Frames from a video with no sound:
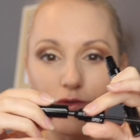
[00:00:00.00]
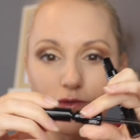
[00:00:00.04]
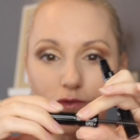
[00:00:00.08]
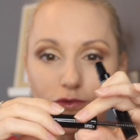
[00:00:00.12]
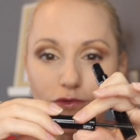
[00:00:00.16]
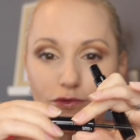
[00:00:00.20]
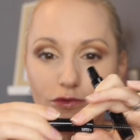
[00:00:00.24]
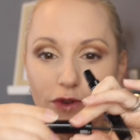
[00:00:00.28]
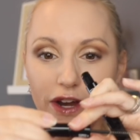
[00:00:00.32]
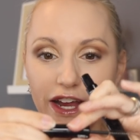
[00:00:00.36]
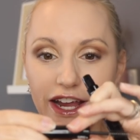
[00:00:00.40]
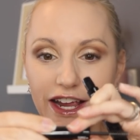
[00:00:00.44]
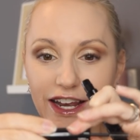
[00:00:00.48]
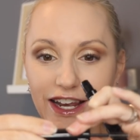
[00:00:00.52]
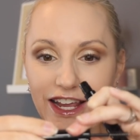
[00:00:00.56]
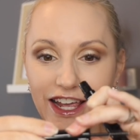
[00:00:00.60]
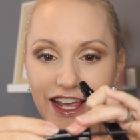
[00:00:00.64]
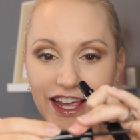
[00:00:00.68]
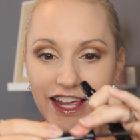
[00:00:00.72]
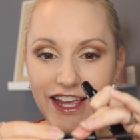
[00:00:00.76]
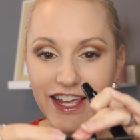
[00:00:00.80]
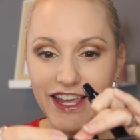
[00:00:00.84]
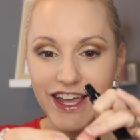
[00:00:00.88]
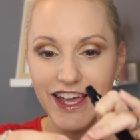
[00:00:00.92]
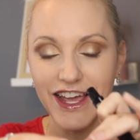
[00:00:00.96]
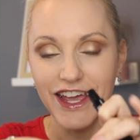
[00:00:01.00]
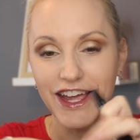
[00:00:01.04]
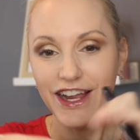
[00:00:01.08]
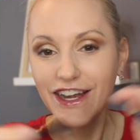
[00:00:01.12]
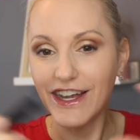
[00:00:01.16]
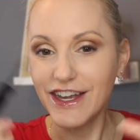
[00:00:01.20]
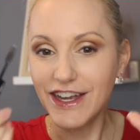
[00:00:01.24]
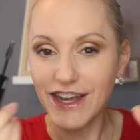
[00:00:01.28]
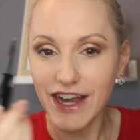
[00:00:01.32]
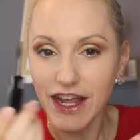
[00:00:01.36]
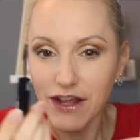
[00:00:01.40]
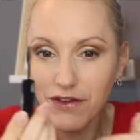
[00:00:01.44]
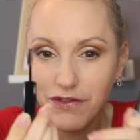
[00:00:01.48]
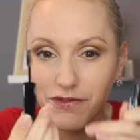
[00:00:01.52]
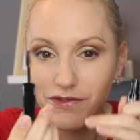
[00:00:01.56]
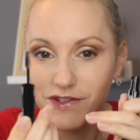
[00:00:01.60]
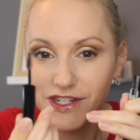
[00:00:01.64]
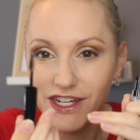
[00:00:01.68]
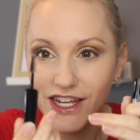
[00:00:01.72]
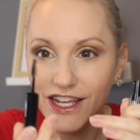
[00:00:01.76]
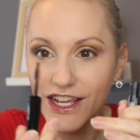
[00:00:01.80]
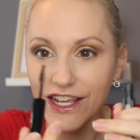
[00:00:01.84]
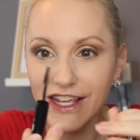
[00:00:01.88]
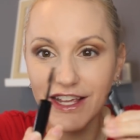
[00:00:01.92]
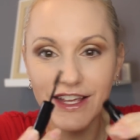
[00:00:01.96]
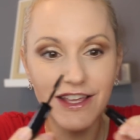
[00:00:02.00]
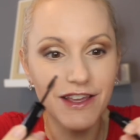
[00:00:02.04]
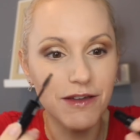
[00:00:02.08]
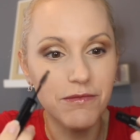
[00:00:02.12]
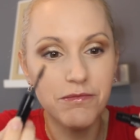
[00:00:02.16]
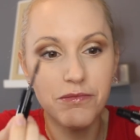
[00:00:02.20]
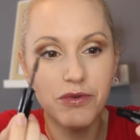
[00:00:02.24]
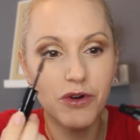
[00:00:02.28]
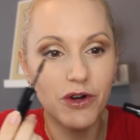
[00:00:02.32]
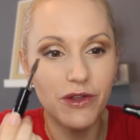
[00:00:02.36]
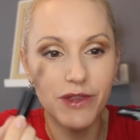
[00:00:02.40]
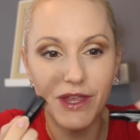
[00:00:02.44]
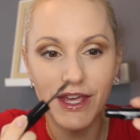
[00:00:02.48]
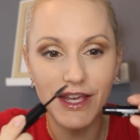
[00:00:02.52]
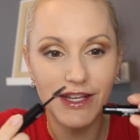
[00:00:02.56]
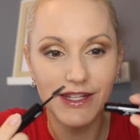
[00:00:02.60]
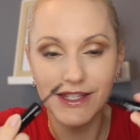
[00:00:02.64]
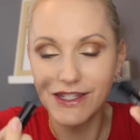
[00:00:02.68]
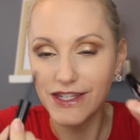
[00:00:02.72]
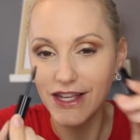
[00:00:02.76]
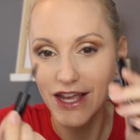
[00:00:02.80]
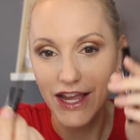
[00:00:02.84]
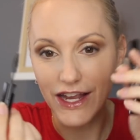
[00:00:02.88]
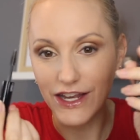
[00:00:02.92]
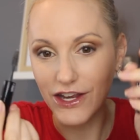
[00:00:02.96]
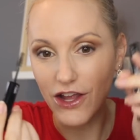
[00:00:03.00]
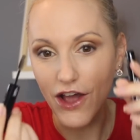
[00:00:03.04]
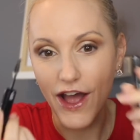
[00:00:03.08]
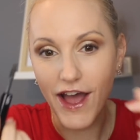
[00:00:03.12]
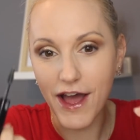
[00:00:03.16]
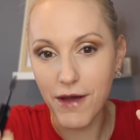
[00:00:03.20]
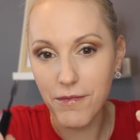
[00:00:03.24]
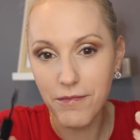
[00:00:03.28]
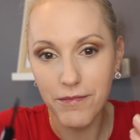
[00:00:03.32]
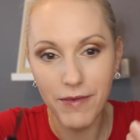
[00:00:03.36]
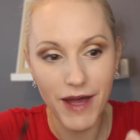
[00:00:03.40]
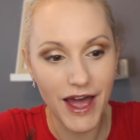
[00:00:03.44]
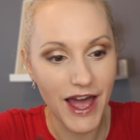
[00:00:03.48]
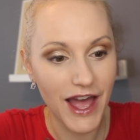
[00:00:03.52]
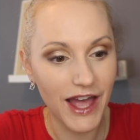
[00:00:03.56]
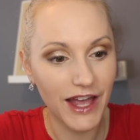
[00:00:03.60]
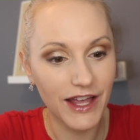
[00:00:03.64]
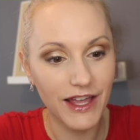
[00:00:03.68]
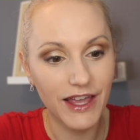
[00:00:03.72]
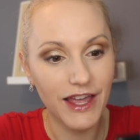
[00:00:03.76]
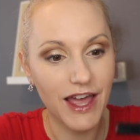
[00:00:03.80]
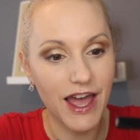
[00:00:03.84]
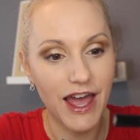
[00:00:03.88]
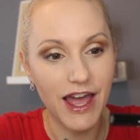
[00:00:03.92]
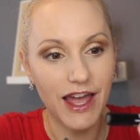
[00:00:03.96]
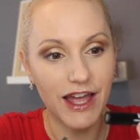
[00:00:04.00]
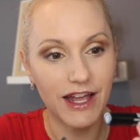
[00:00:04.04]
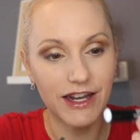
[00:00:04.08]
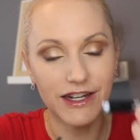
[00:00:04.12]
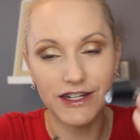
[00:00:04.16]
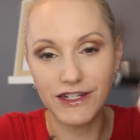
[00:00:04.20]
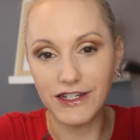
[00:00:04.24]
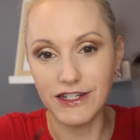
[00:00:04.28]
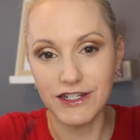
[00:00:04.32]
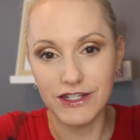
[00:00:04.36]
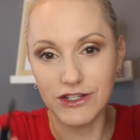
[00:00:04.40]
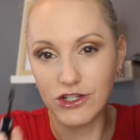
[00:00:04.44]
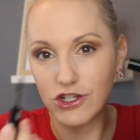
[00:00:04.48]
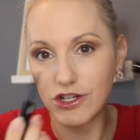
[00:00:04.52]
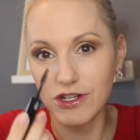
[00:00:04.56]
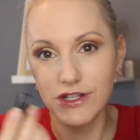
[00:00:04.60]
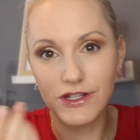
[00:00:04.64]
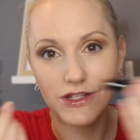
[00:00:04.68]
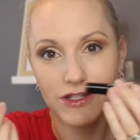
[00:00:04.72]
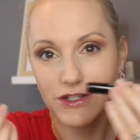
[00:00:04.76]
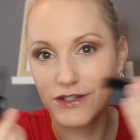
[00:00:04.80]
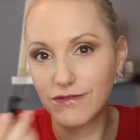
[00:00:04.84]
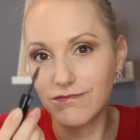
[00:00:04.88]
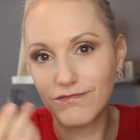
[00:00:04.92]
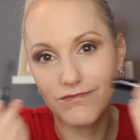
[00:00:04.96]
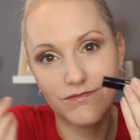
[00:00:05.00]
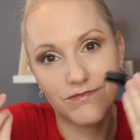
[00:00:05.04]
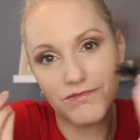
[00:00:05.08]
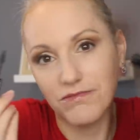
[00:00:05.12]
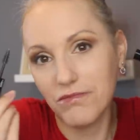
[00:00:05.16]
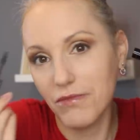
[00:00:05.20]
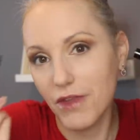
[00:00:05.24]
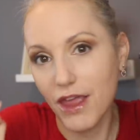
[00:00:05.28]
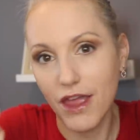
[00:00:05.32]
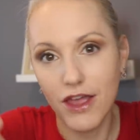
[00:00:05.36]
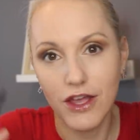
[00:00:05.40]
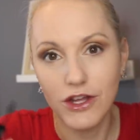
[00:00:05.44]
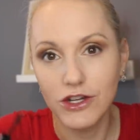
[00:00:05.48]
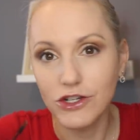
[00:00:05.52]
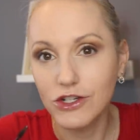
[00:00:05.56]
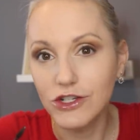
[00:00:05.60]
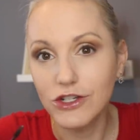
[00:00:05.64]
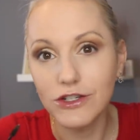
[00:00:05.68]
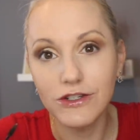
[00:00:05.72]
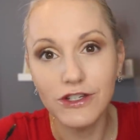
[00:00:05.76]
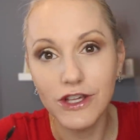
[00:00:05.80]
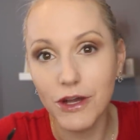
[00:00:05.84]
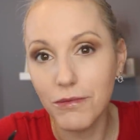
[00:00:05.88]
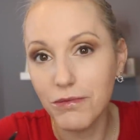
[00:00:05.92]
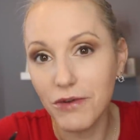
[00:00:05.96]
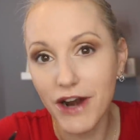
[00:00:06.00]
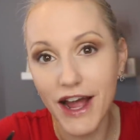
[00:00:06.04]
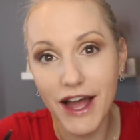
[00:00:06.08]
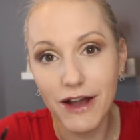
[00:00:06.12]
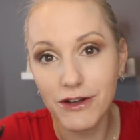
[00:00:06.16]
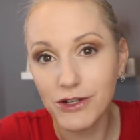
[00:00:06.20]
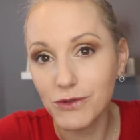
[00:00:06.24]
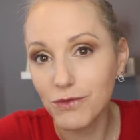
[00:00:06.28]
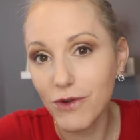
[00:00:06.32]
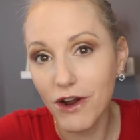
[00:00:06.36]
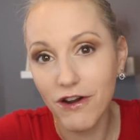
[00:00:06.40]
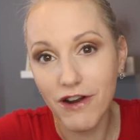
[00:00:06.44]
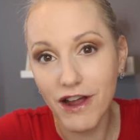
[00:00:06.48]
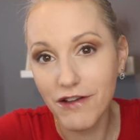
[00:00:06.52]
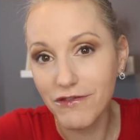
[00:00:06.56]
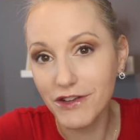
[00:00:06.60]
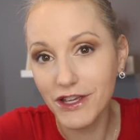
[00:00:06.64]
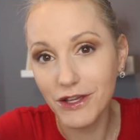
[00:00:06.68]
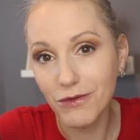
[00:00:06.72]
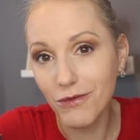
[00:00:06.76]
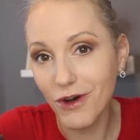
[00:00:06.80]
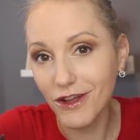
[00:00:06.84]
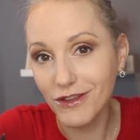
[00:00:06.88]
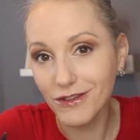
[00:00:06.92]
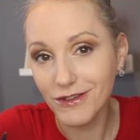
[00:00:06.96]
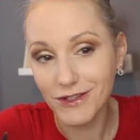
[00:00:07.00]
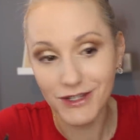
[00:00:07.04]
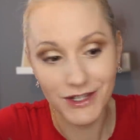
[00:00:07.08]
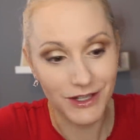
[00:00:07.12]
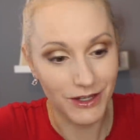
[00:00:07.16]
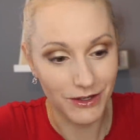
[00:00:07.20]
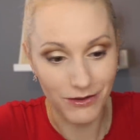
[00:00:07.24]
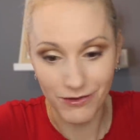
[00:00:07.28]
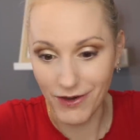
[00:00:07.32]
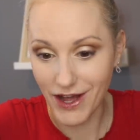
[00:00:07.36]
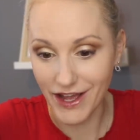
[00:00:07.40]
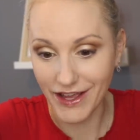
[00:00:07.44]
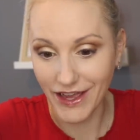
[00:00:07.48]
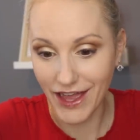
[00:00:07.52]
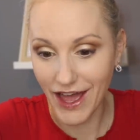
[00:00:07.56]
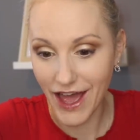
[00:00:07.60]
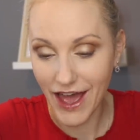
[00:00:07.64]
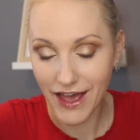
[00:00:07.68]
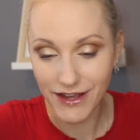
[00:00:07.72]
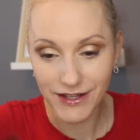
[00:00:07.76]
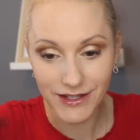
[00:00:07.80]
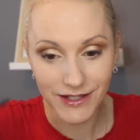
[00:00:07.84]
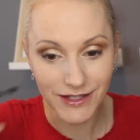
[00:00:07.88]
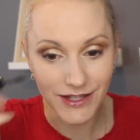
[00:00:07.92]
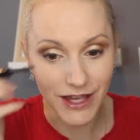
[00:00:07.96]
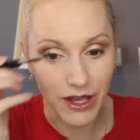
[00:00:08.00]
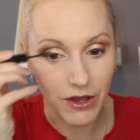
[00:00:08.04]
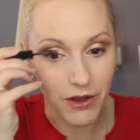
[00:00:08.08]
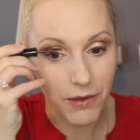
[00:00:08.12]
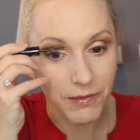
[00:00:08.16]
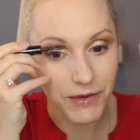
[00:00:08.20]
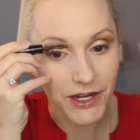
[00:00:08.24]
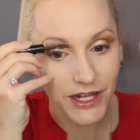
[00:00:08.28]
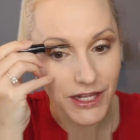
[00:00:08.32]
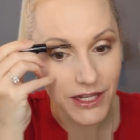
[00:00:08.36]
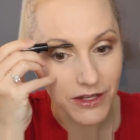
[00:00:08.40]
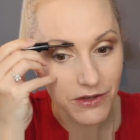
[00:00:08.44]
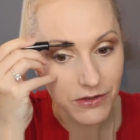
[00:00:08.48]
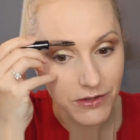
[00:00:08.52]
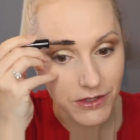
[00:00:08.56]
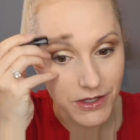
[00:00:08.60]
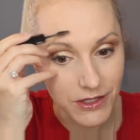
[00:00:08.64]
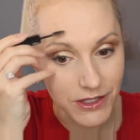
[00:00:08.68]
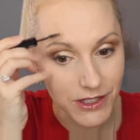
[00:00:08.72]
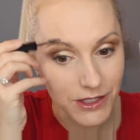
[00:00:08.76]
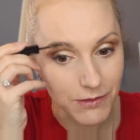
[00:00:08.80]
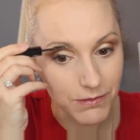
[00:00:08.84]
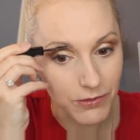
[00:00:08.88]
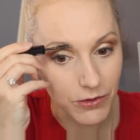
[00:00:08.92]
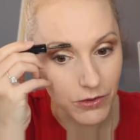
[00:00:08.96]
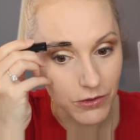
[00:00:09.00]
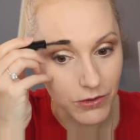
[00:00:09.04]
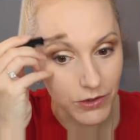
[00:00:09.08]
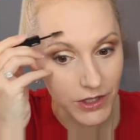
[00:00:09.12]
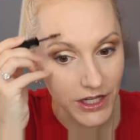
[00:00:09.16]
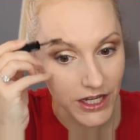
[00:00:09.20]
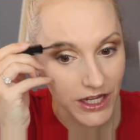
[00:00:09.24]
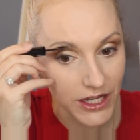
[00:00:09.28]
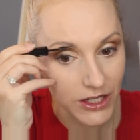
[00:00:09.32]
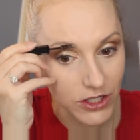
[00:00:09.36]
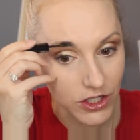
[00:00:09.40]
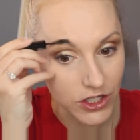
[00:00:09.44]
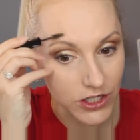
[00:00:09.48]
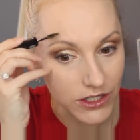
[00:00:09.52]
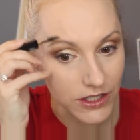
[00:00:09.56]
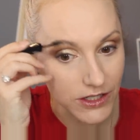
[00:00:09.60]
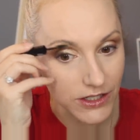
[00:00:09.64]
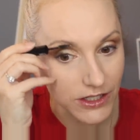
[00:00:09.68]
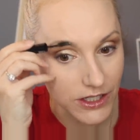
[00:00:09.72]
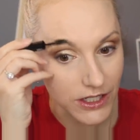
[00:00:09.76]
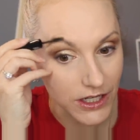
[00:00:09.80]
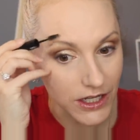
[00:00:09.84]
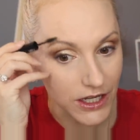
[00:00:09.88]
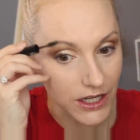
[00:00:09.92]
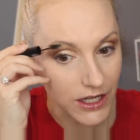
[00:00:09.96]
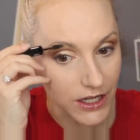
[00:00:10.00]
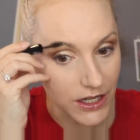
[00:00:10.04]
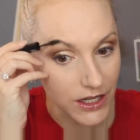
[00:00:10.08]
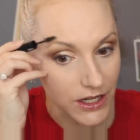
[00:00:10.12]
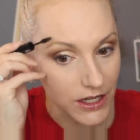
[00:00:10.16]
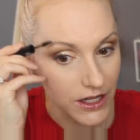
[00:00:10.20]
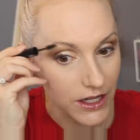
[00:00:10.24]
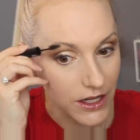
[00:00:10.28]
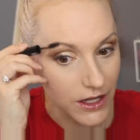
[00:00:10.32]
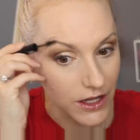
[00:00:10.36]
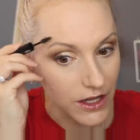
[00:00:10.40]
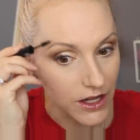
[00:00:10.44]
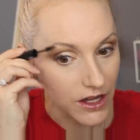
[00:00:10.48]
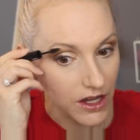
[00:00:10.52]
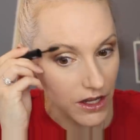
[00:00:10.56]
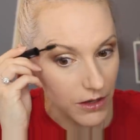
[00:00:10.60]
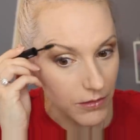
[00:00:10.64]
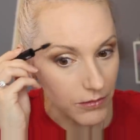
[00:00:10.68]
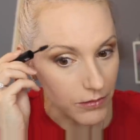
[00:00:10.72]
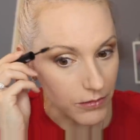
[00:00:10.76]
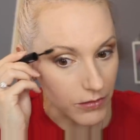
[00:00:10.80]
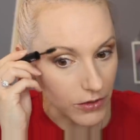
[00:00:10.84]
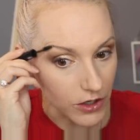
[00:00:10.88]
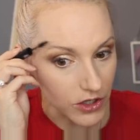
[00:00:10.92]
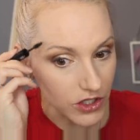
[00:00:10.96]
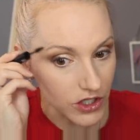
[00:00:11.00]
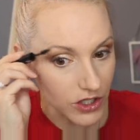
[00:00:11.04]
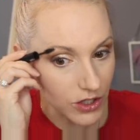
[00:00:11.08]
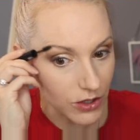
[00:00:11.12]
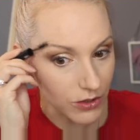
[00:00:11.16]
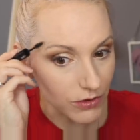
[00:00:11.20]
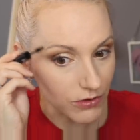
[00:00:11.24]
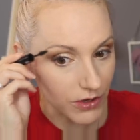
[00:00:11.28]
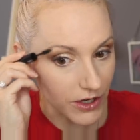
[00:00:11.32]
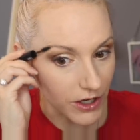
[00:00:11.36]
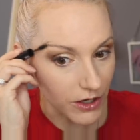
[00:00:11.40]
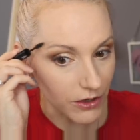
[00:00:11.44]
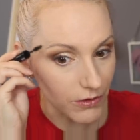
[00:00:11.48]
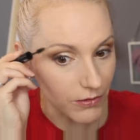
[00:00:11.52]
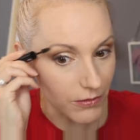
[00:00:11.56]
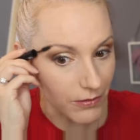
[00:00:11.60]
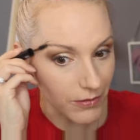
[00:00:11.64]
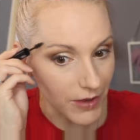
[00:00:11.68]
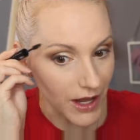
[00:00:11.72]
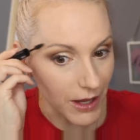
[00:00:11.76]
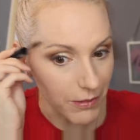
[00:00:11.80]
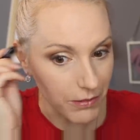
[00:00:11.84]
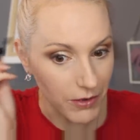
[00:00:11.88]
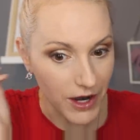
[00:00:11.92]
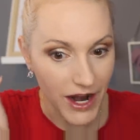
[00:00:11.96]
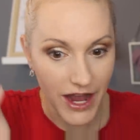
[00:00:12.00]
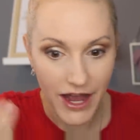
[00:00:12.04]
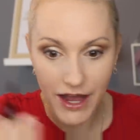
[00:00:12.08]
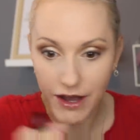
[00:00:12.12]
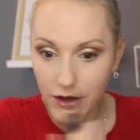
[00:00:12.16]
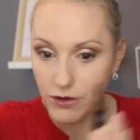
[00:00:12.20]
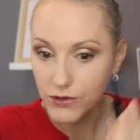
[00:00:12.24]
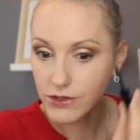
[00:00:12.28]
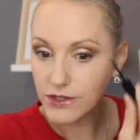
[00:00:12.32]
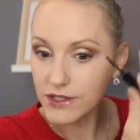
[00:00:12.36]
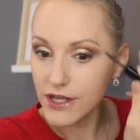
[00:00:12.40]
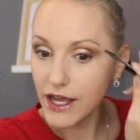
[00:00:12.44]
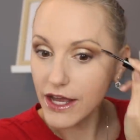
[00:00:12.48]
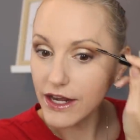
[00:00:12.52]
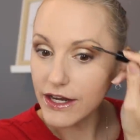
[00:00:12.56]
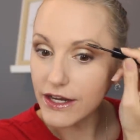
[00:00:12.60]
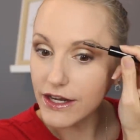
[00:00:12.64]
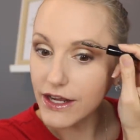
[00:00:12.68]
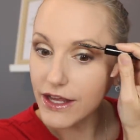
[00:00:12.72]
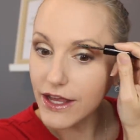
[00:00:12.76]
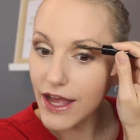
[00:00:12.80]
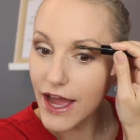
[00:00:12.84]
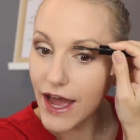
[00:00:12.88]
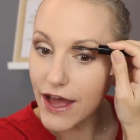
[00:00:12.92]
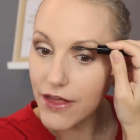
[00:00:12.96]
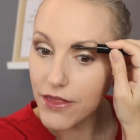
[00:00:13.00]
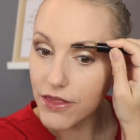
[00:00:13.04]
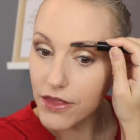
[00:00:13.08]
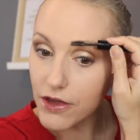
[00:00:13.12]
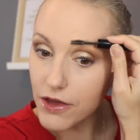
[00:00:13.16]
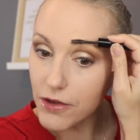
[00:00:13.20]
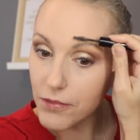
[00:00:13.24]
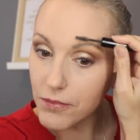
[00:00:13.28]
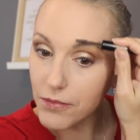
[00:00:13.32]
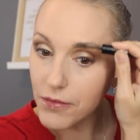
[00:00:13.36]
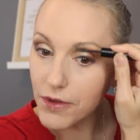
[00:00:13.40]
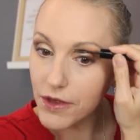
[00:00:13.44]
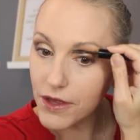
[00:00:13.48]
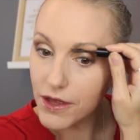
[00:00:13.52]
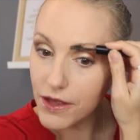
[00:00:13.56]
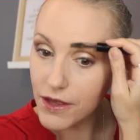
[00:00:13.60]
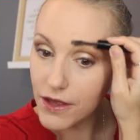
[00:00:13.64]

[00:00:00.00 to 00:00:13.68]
really nifty. You can put this in your handbag and just do your brows wherever you want to, I guess. So I'm going to use the spoolie just to brush through my brows and get them